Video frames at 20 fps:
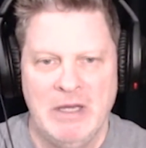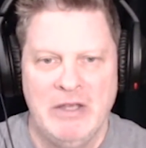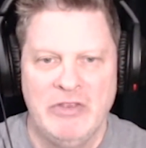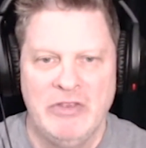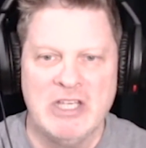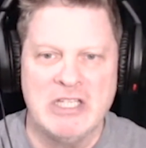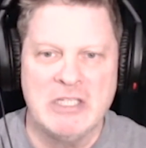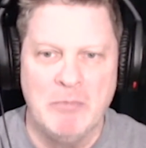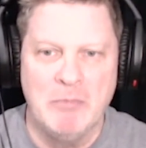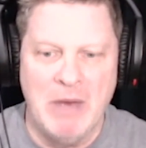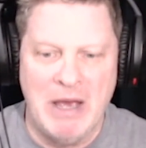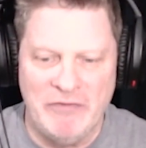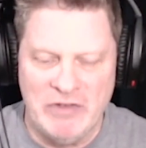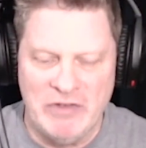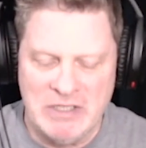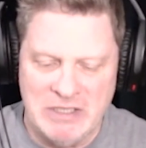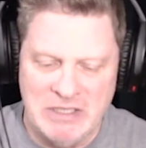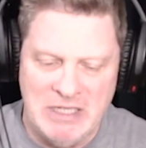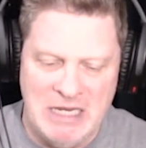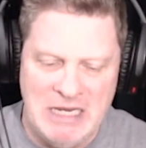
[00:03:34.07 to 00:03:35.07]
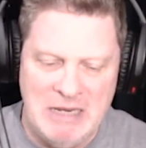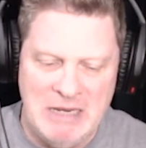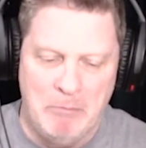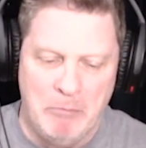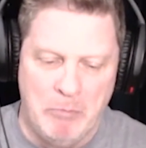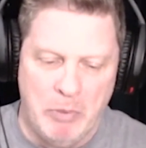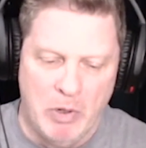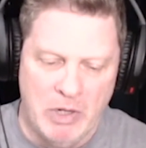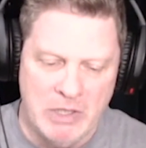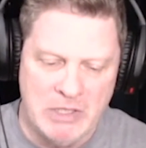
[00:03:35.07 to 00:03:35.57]
This Memphis team
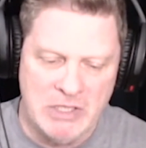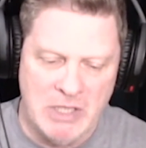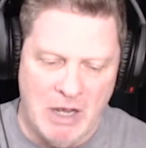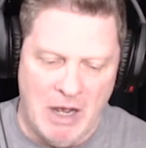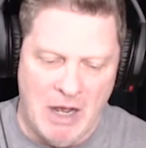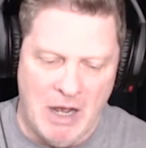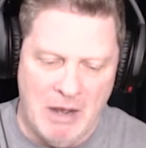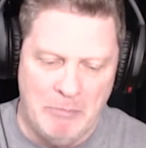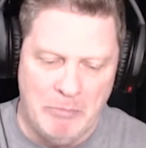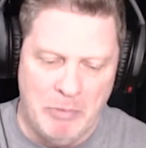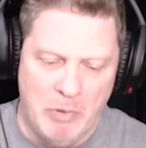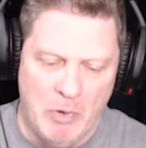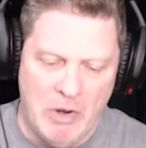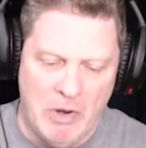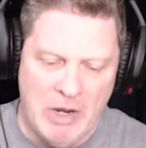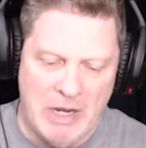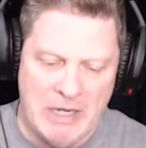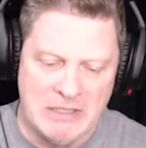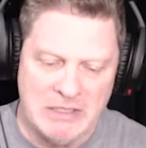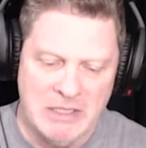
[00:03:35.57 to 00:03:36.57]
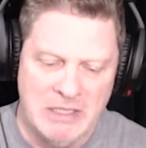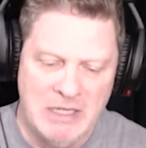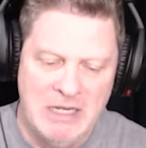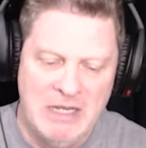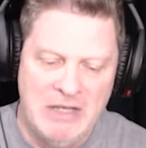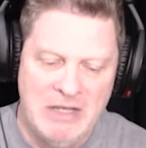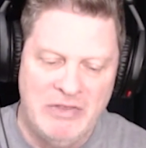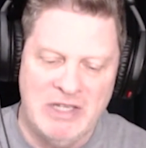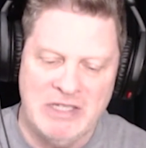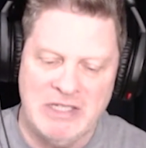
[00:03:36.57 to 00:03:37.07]
puts up points.
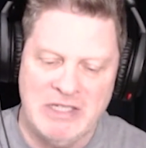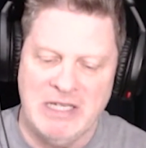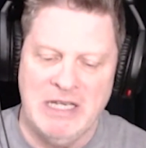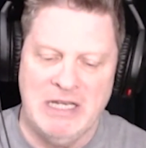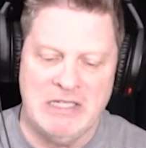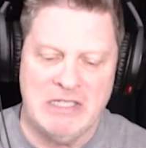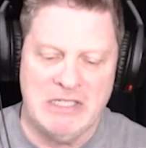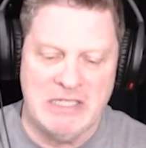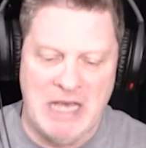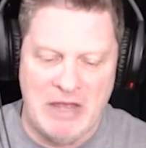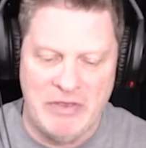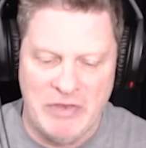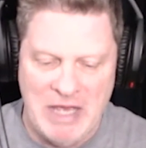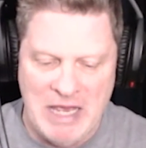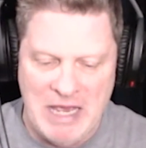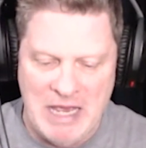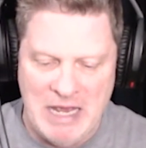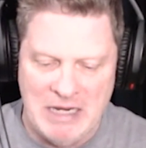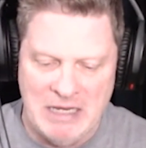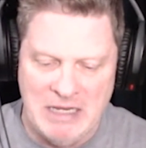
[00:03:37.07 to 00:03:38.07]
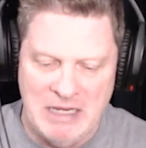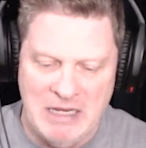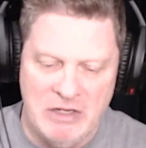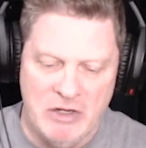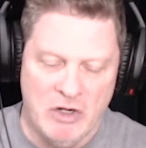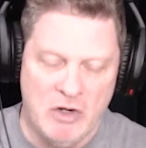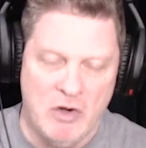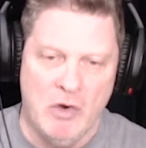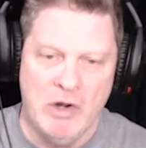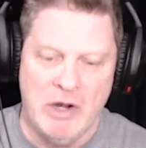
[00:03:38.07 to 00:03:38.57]
This kid, Seth Hannigan,
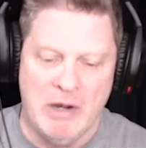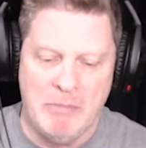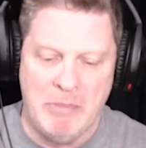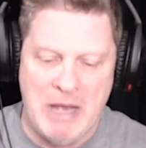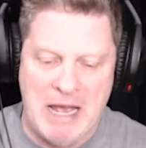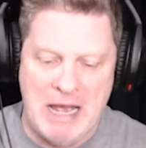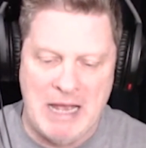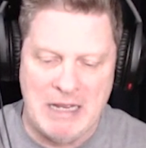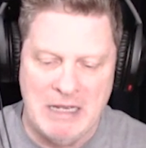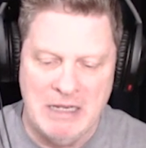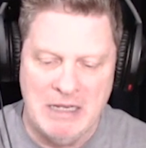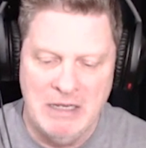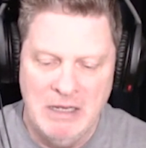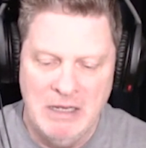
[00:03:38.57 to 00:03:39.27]
the quarterback,